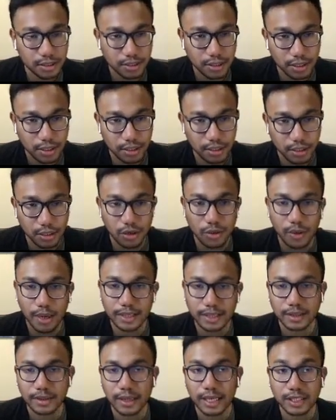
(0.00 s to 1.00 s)

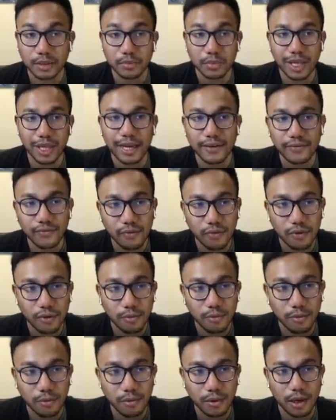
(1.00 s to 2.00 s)
as a platform,
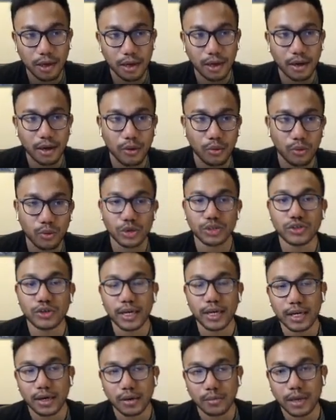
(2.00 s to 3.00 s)
we're
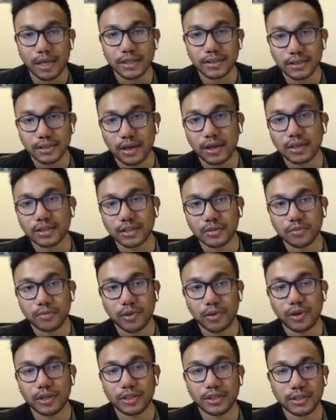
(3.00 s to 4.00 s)
trying our best not to
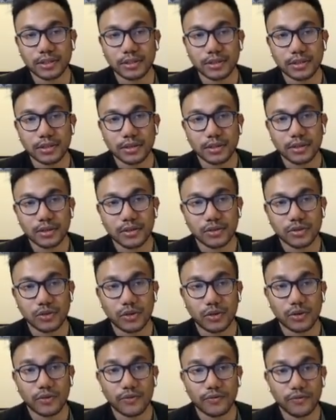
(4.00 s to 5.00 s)
put sort
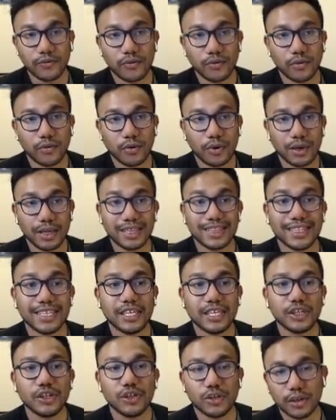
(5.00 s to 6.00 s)
of
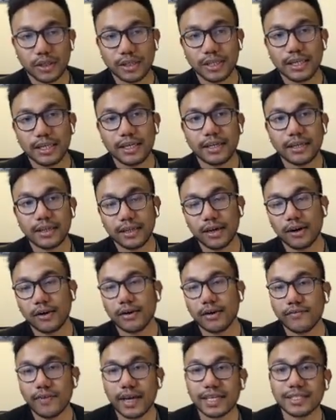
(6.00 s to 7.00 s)
lead our
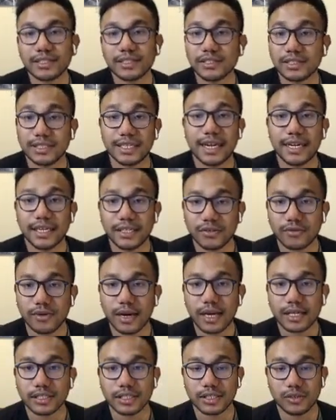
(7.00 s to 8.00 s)
investors in any
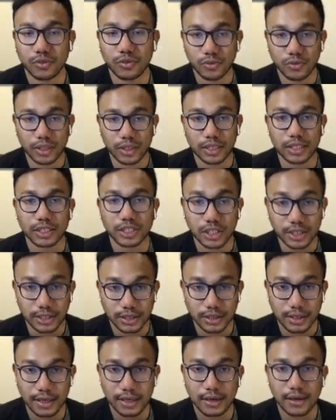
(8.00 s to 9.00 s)
direction. We're really just
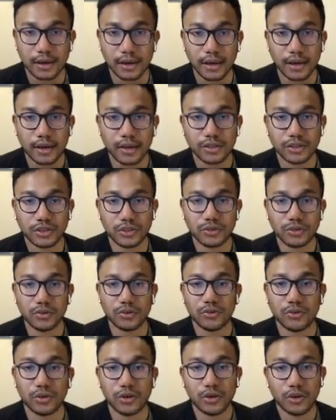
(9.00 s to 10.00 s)
there
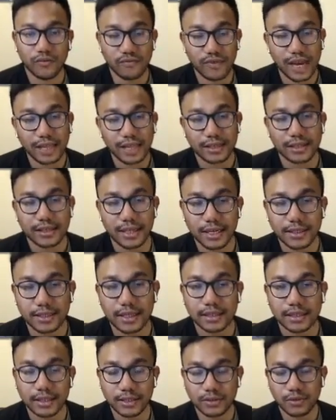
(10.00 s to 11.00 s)
to validate that
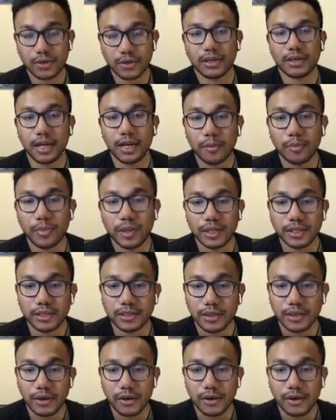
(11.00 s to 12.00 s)
these companies
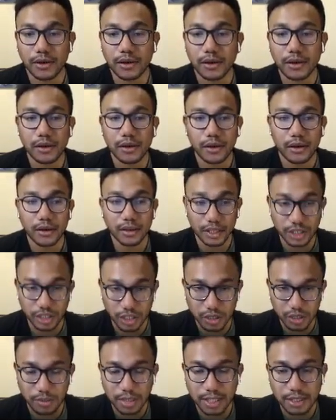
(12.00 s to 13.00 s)
are
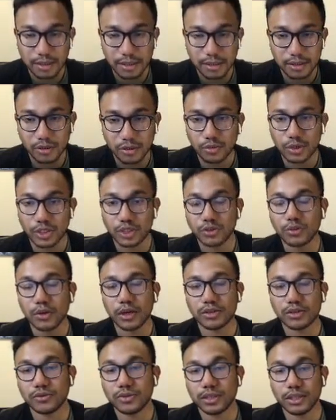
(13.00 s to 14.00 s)
legitimate. So we do our
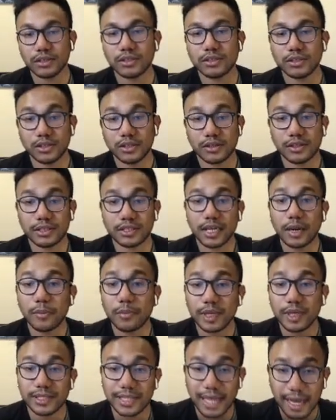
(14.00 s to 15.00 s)
due diligence on these
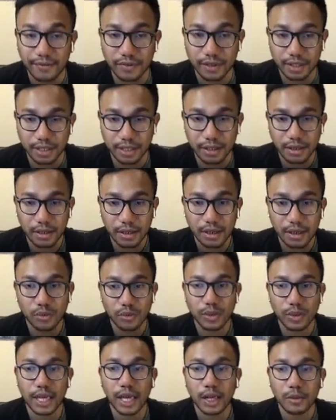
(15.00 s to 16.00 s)
companies heavily.
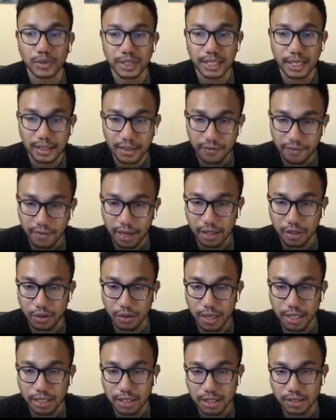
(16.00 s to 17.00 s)
We help set the
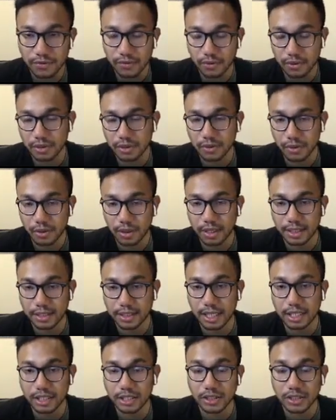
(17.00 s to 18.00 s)
valuation for these
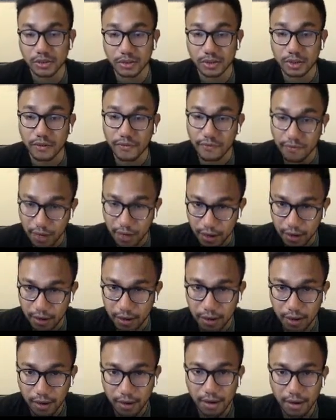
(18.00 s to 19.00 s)
organizations so they're fair.
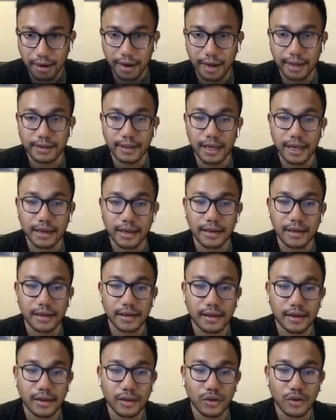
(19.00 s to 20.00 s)
And then
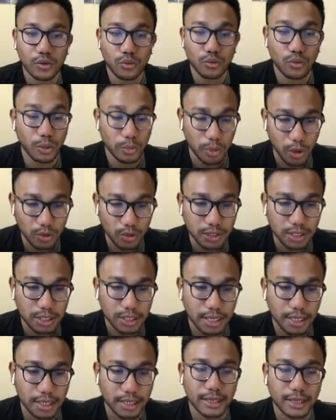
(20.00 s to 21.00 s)
we post it
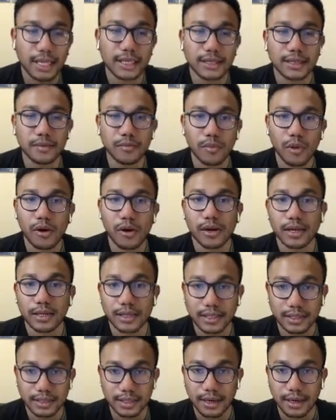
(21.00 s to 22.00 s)
and let the market
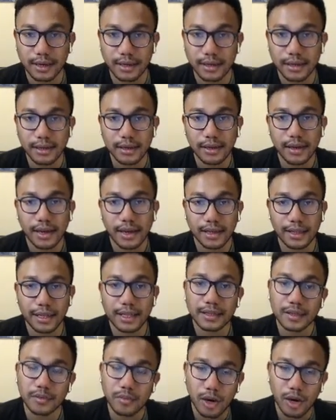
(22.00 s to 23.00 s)
decide and let
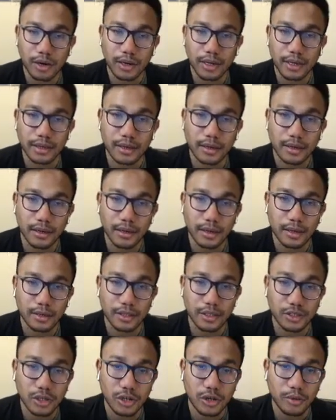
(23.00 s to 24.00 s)
the market
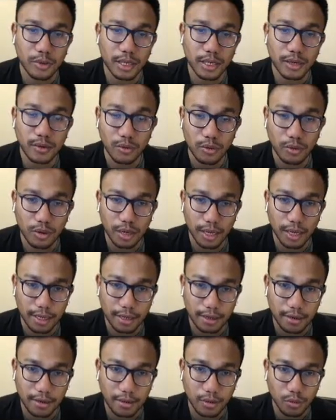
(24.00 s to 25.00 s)
determine,
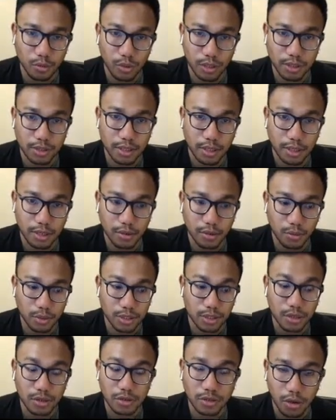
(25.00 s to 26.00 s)
and with their
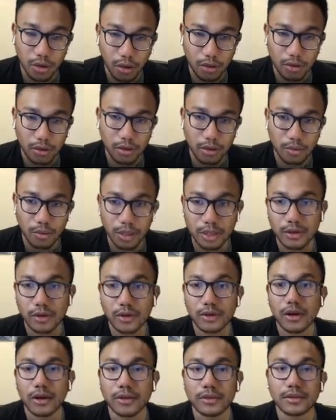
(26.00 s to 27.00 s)
dollar, whether or
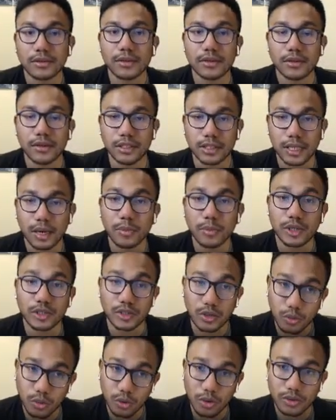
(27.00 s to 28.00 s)
not these companies are
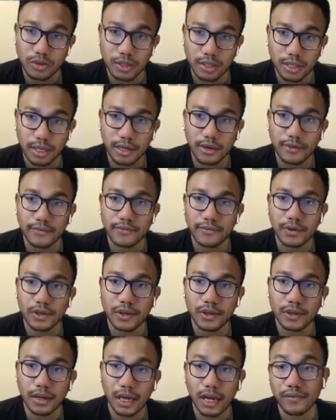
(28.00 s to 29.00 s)
worthy of
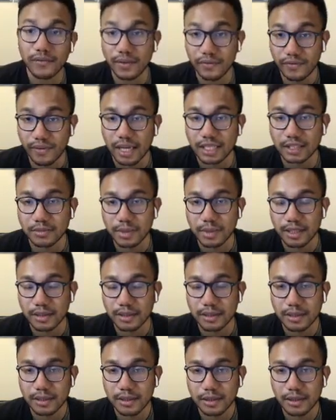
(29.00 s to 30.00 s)
investment.
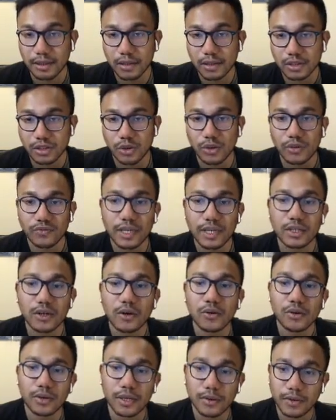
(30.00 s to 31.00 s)
So if they
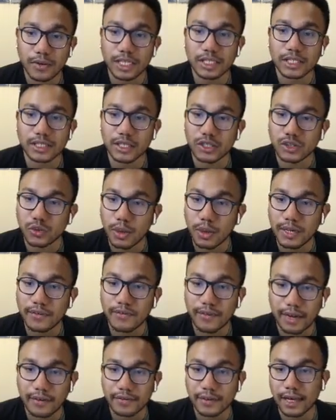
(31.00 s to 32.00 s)
don't reach their
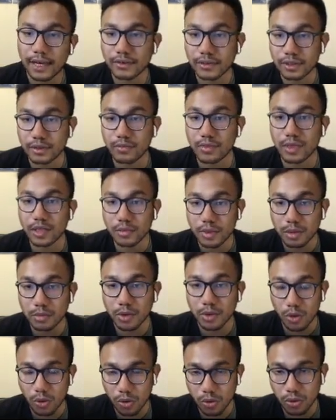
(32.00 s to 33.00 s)
25,000 minimum
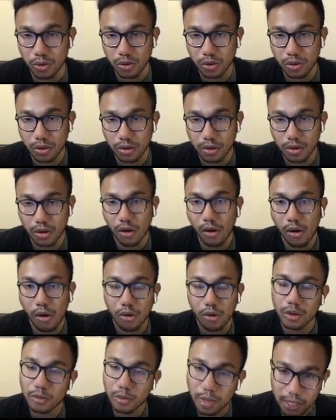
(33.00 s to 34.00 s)
goal, all
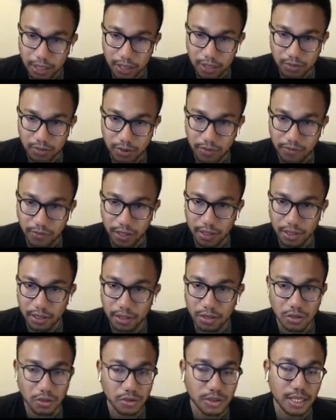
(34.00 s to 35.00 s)
the money is refunded.
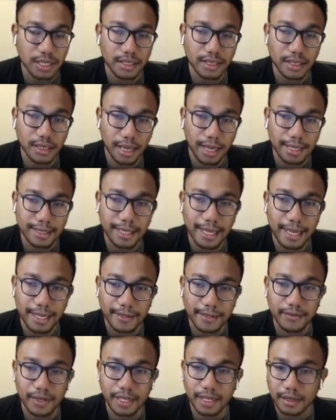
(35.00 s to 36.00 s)
So say that at the end
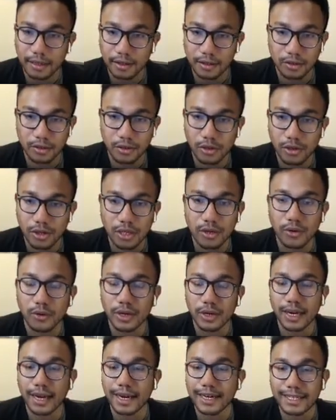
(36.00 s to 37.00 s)
of a 30 or
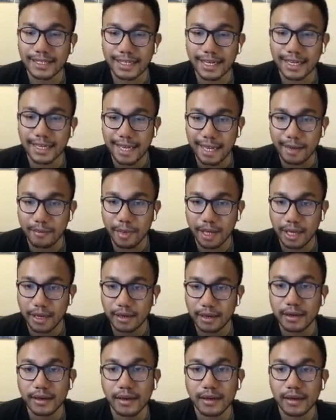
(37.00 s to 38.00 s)
90-day
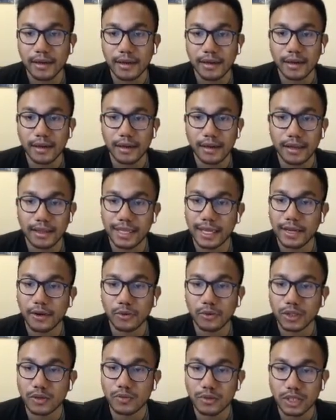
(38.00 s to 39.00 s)
campaign, they only reach